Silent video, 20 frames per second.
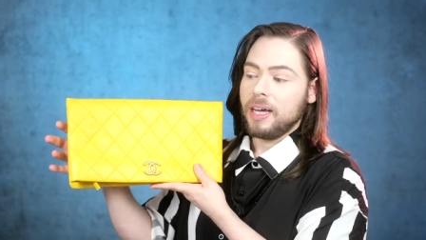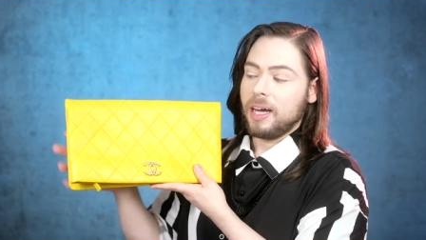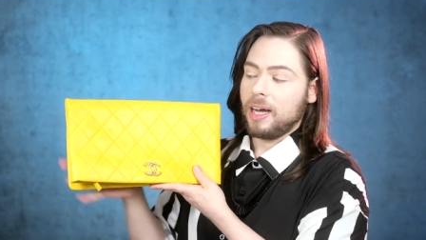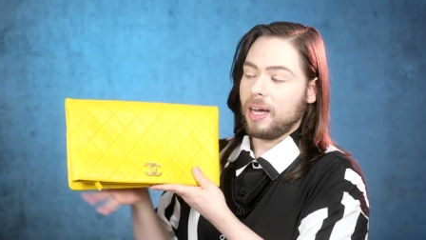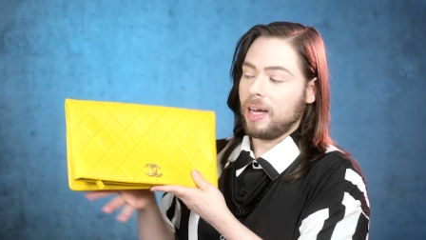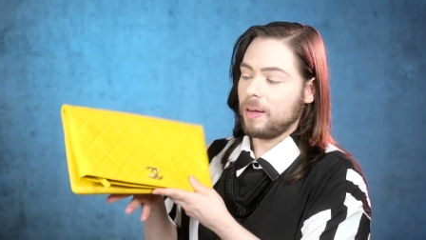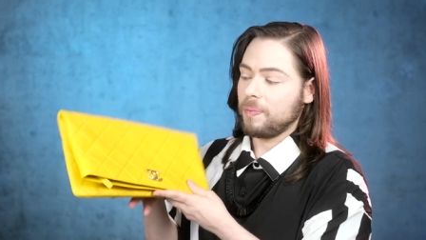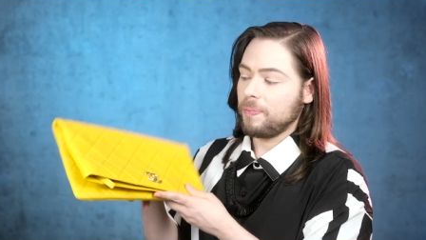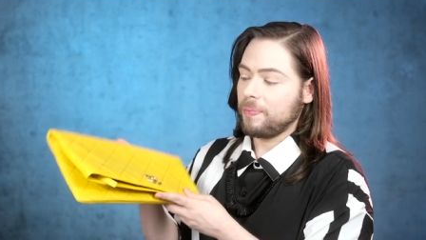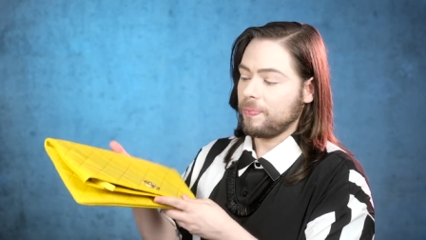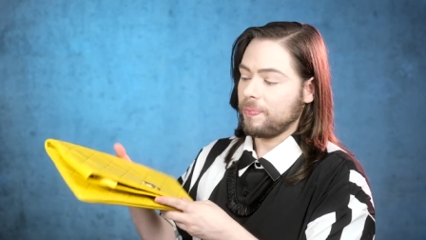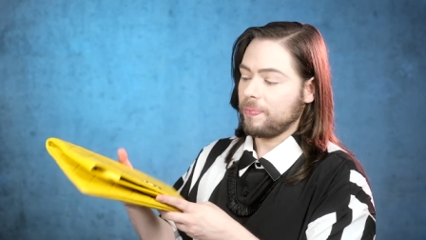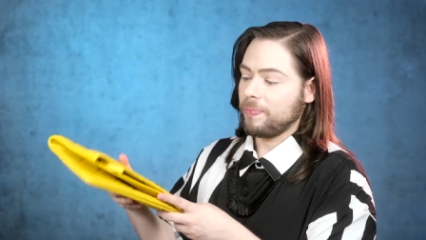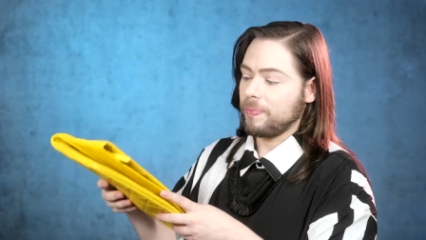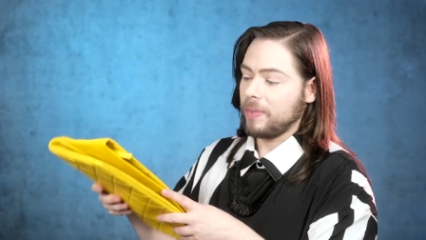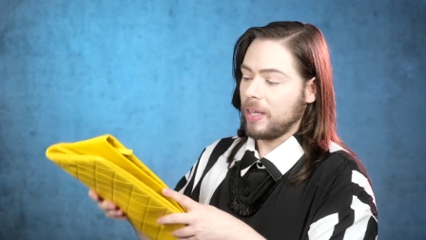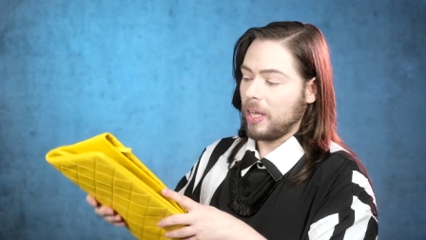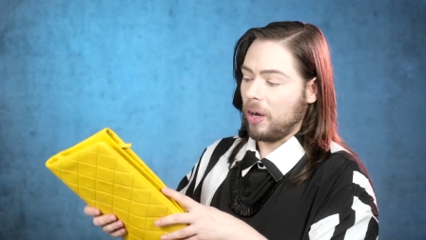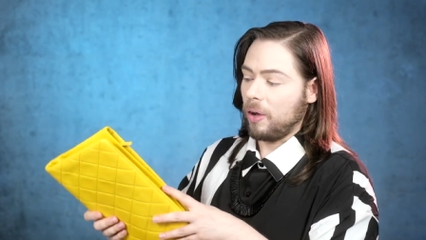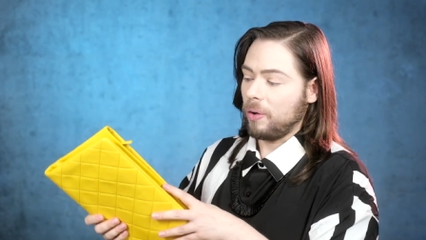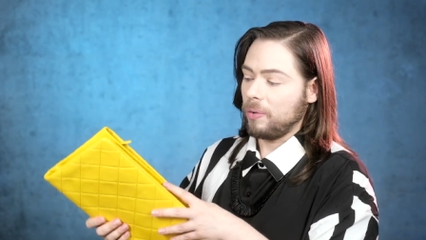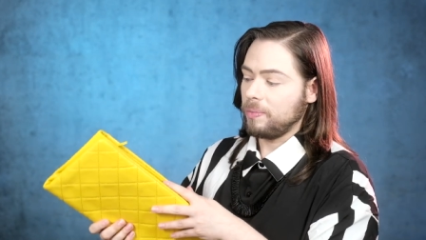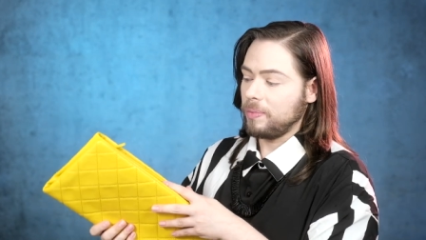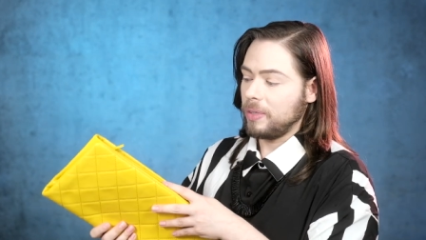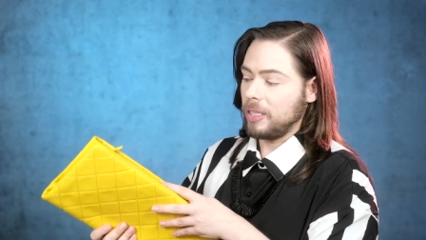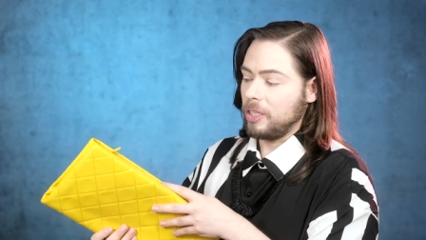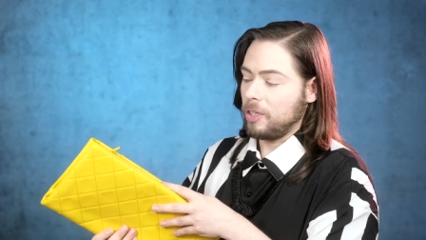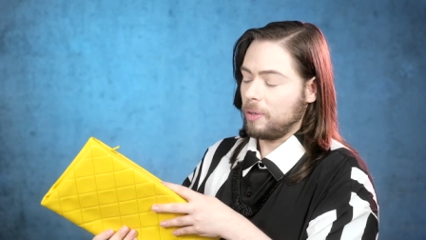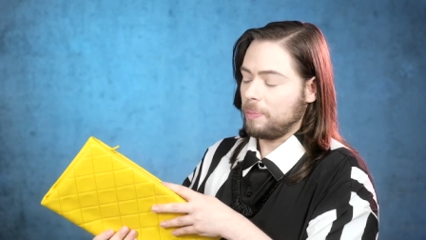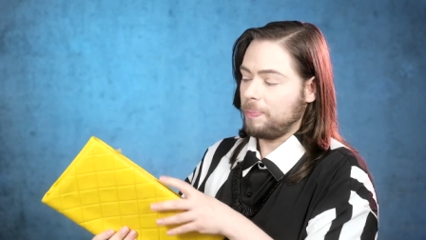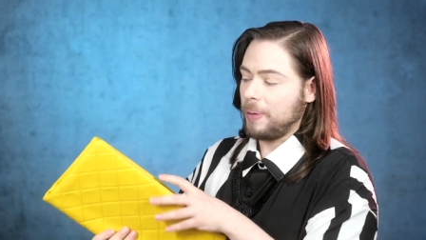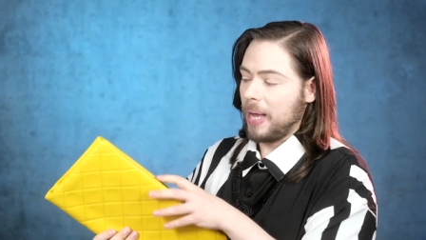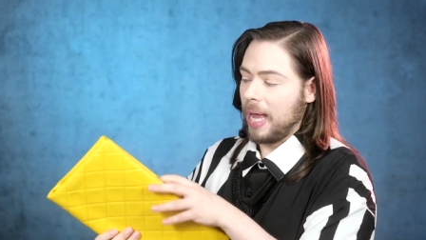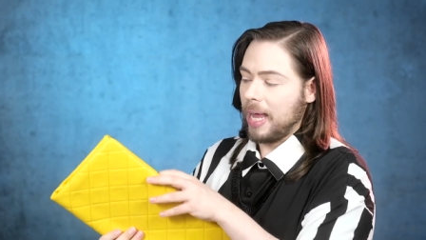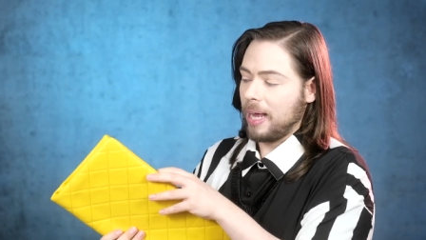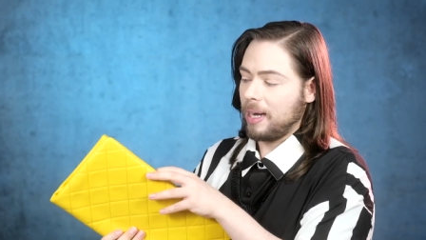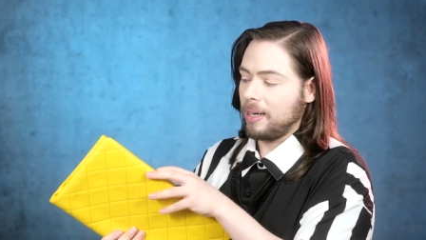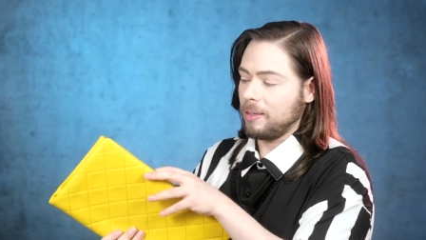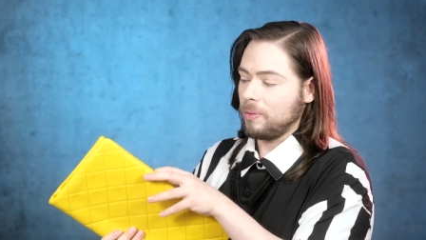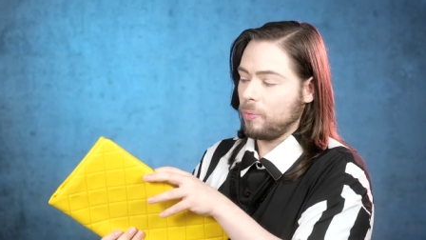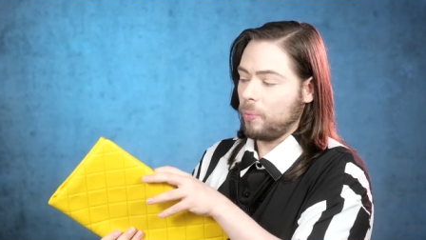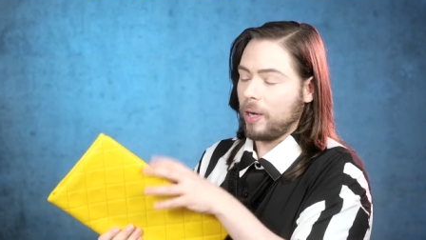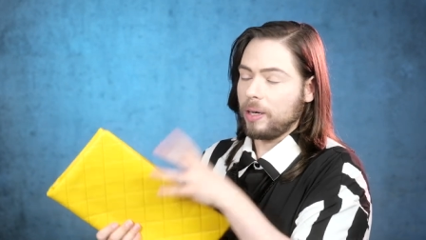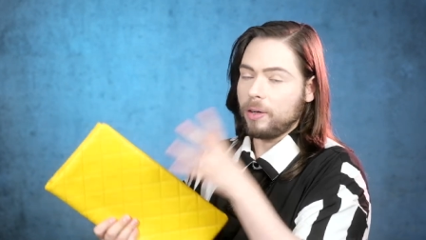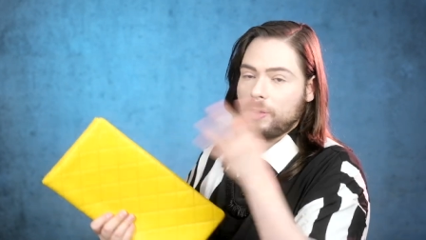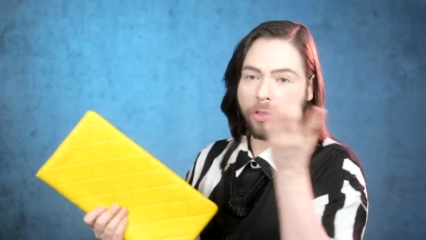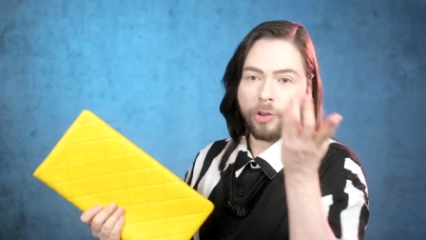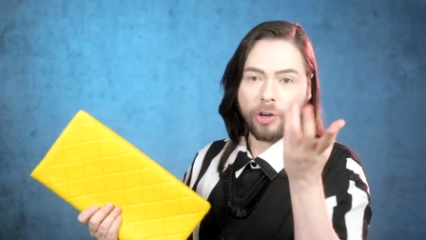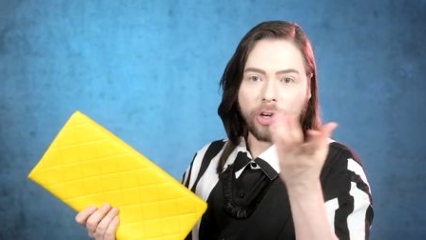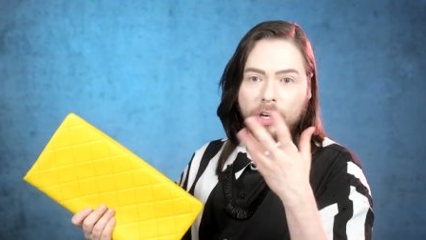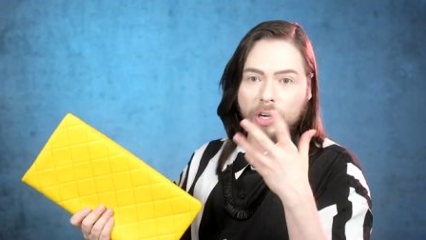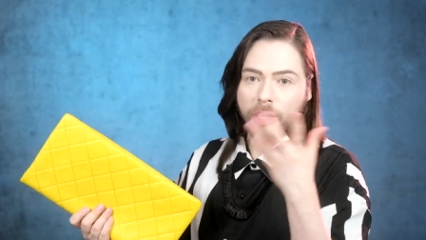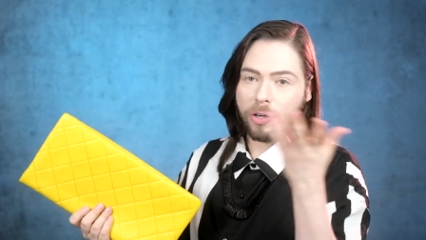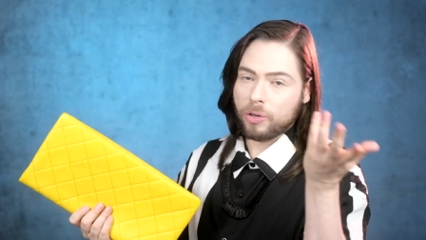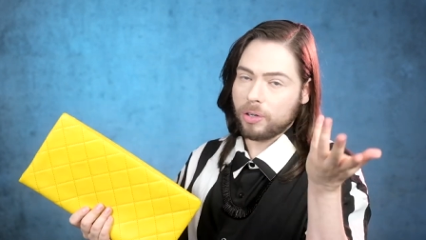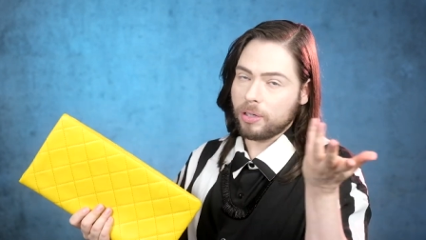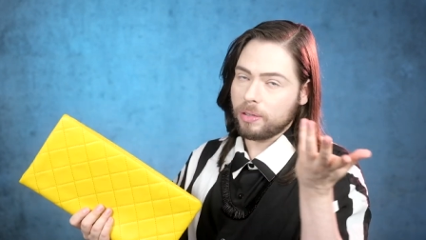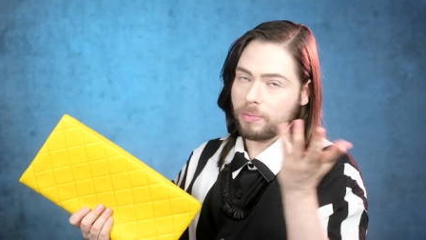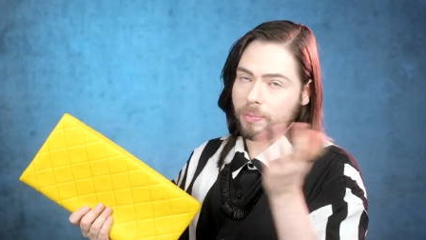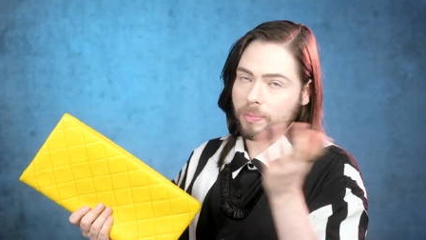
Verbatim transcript: Um, you know, you're paying one third or